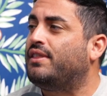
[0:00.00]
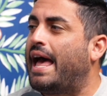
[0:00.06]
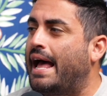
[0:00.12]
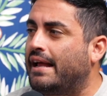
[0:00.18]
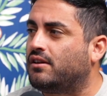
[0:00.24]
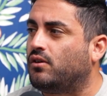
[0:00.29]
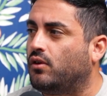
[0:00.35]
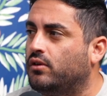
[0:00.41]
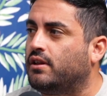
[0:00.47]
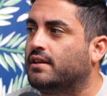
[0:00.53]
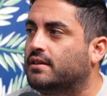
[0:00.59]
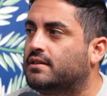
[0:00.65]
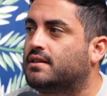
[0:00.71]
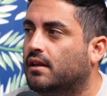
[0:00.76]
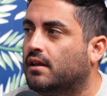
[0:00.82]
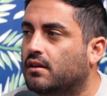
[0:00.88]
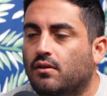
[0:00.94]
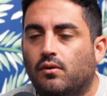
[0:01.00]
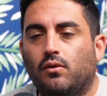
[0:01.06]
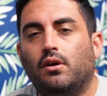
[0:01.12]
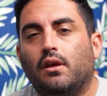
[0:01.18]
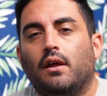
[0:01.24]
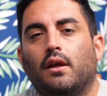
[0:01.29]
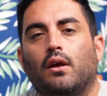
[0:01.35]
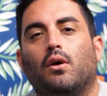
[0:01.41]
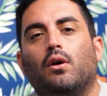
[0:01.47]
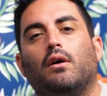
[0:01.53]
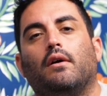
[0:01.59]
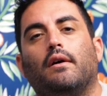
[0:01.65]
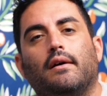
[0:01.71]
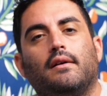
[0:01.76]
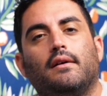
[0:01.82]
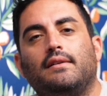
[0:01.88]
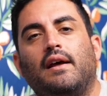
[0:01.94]
That is the.
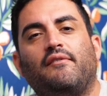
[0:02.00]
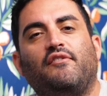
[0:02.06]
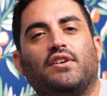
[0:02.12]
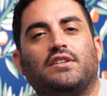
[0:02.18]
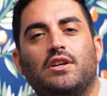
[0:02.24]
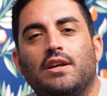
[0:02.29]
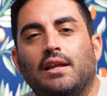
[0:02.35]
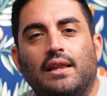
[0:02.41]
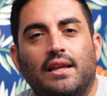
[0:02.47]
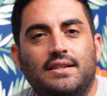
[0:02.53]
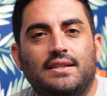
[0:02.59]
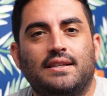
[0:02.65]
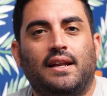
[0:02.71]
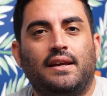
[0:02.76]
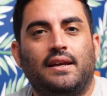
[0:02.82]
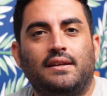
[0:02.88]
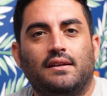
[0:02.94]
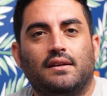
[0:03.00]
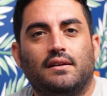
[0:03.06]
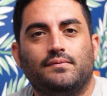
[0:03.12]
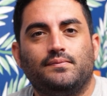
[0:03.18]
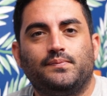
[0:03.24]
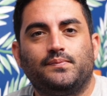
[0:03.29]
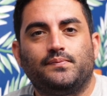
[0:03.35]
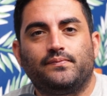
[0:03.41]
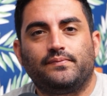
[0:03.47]
Netflix, are you listening? What are you doing?